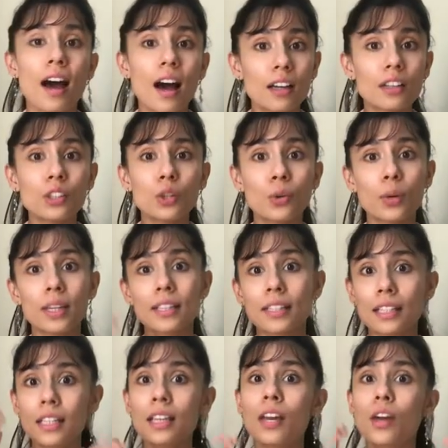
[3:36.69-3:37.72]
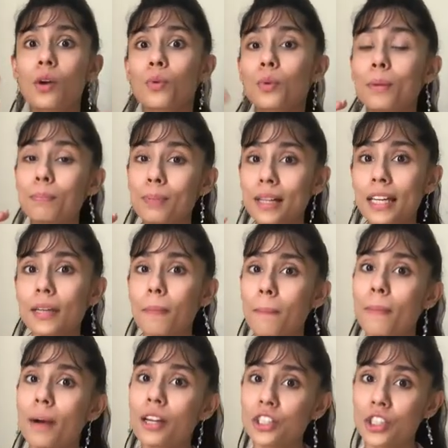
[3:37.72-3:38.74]
Unknowingly, we blink
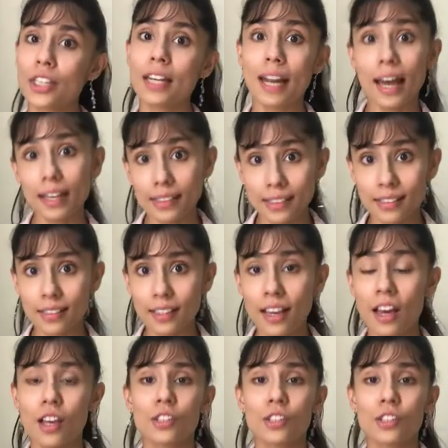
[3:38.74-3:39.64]
much less.